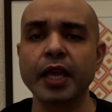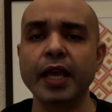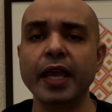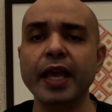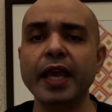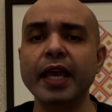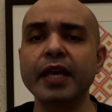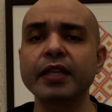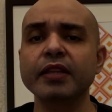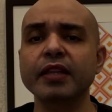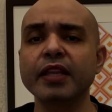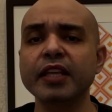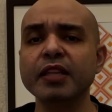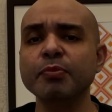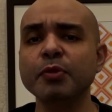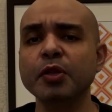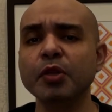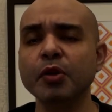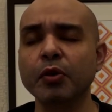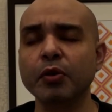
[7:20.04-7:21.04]
And let
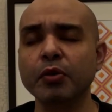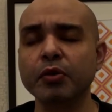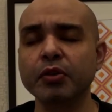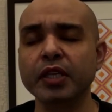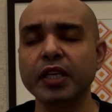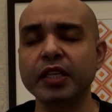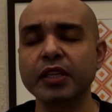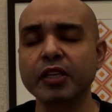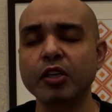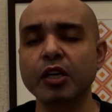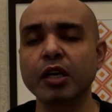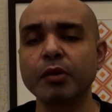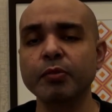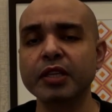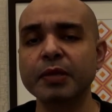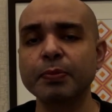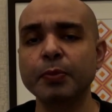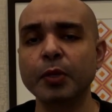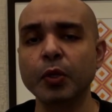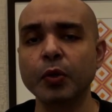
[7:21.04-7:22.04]
me know in the
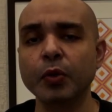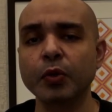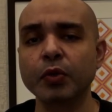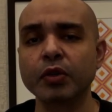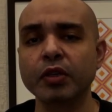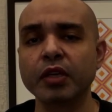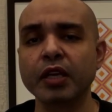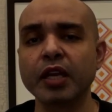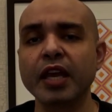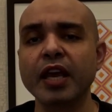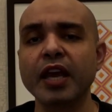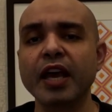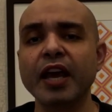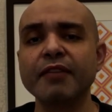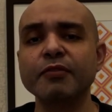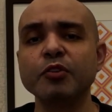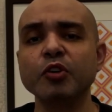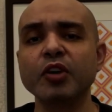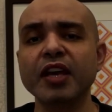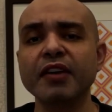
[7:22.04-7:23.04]
comments below,
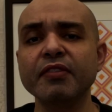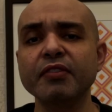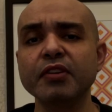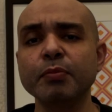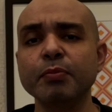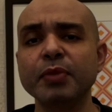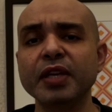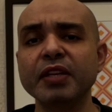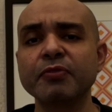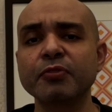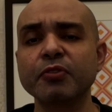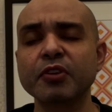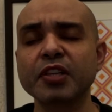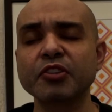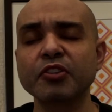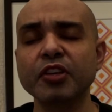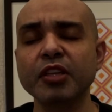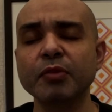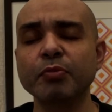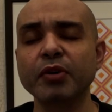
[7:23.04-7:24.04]
have you ever been
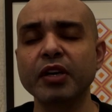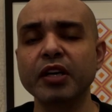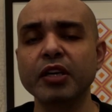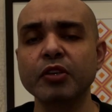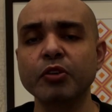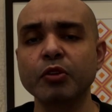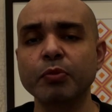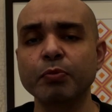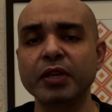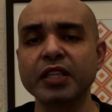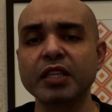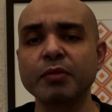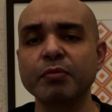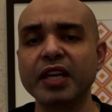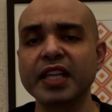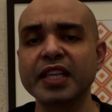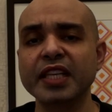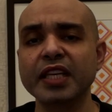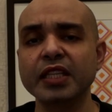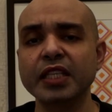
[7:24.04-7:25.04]
frustrated by your body
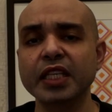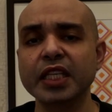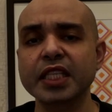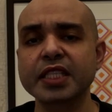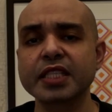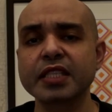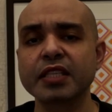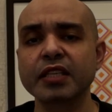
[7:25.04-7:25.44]
mass index?